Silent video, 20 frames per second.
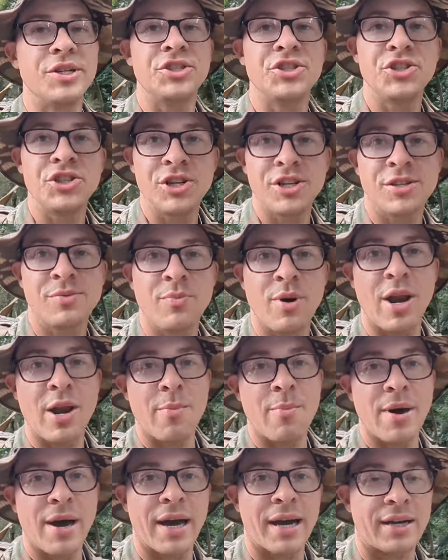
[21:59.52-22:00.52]
just made
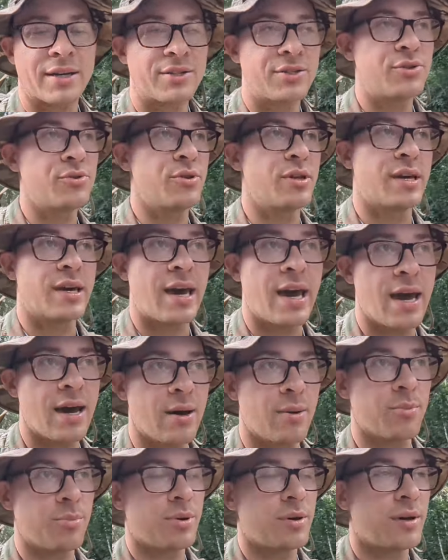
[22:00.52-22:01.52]
it back to the
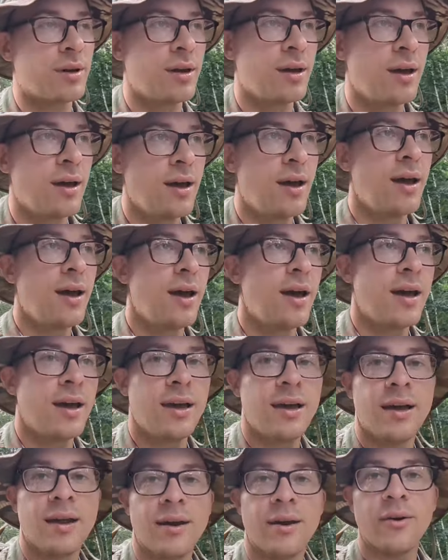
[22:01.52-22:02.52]
camp
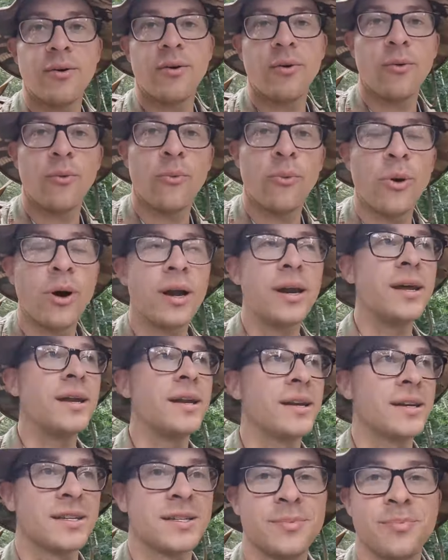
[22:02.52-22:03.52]
and what an
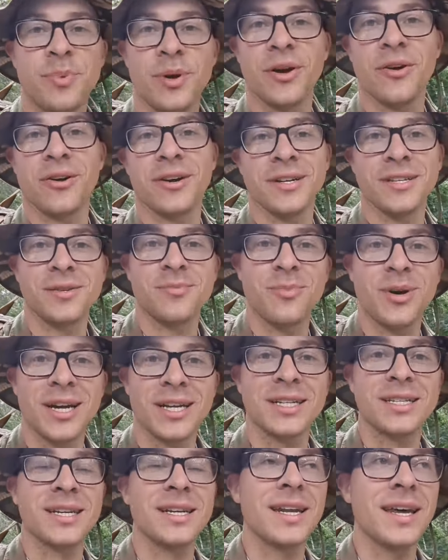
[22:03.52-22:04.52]
experience
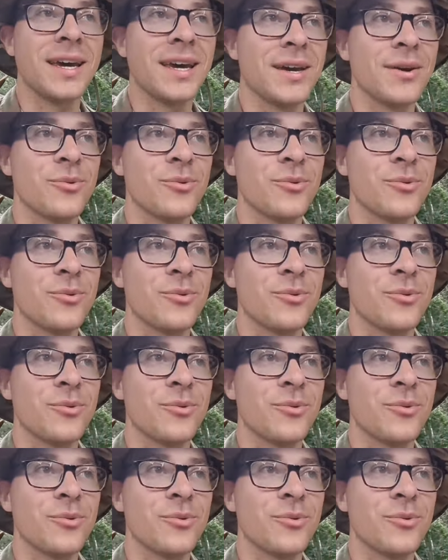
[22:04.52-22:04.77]
man today